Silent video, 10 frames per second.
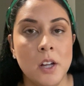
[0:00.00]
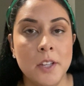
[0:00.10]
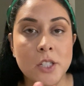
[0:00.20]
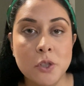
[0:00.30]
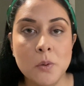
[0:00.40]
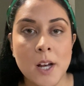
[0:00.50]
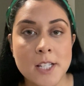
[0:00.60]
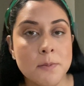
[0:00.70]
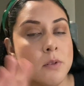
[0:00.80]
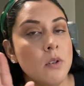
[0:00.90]
these 2
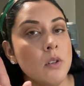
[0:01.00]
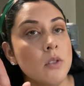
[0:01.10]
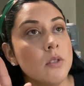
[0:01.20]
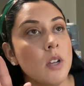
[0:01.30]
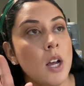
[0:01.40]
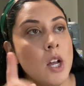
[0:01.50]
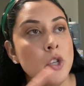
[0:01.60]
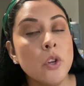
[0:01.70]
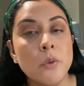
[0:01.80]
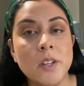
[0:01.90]
hospitals,
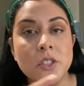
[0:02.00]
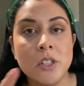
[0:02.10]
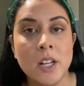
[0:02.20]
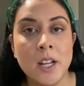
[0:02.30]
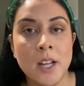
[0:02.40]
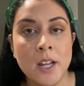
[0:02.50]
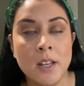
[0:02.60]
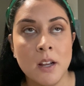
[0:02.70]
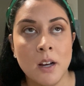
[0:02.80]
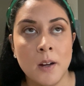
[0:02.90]
Northwestern
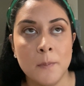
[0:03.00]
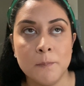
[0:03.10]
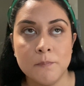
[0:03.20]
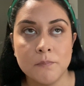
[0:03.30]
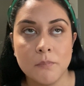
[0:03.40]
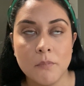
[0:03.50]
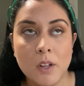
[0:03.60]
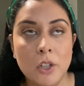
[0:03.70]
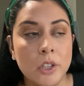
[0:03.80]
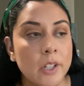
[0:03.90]
and
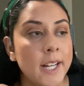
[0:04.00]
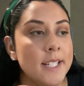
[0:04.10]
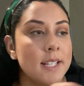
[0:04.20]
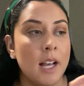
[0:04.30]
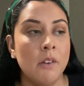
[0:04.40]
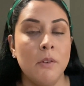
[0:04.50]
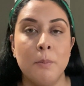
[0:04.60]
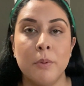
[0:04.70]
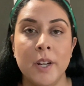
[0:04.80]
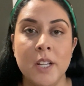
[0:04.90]
Lurie's, have a
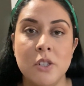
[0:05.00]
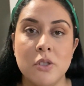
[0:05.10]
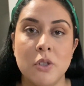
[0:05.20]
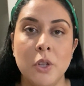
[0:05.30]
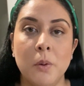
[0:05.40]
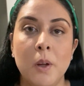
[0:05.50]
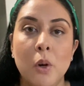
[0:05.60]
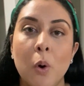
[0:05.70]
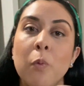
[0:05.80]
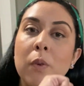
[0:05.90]
bridge, so you can
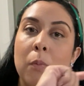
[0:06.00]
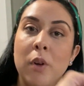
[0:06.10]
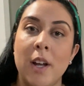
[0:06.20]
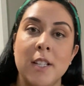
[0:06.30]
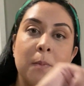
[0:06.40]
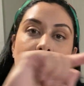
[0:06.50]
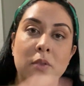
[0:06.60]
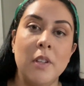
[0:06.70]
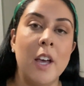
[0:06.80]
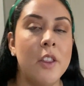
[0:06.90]
go from one hospital
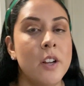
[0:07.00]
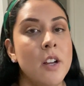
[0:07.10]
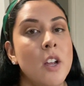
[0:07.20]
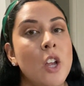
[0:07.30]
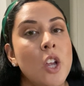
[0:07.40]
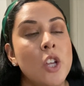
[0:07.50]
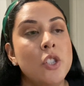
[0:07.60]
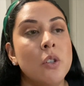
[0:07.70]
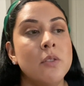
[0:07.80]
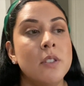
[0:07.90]
to the other.
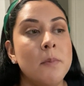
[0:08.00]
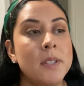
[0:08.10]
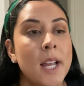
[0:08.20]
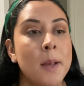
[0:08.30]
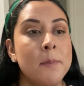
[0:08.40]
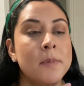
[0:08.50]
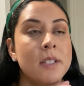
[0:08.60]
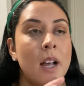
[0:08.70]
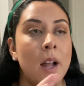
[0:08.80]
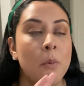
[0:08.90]
So sometimes
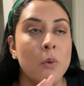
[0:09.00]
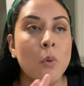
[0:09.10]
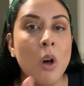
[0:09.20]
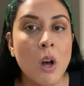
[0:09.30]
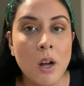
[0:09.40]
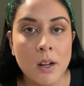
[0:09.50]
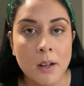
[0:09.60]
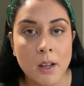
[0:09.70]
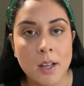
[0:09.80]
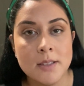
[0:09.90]
I would walk,
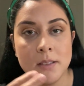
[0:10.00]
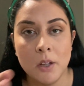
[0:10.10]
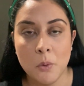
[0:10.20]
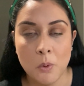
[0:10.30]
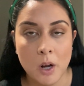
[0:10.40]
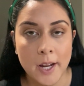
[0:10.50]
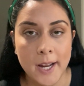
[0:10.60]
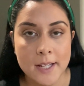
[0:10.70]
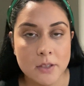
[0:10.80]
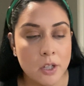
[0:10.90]
because you know walking
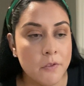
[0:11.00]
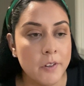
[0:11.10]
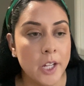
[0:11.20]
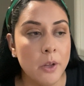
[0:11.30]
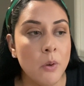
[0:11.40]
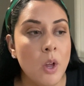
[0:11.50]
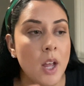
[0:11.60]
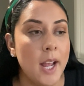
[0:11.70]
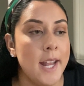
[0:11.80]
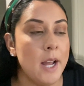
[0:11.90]
is good for you,
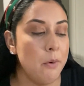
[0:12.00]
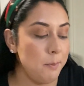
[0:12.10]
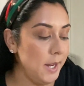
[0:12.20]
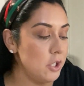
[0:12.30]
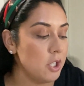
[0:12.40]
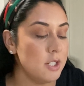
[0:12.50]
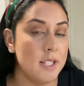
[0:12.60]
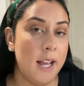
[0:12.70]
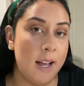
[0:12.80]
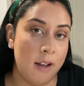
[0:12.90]
and I would make sure to
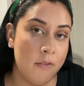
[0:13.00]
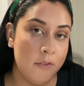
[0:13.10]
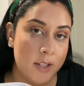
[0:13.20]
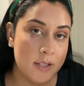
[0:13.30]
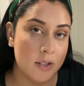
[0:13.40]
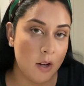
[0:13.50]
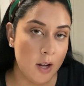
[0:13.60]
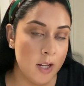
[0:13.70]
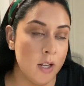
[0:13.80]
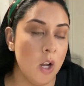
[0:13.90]
have this
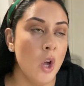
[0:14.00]
on.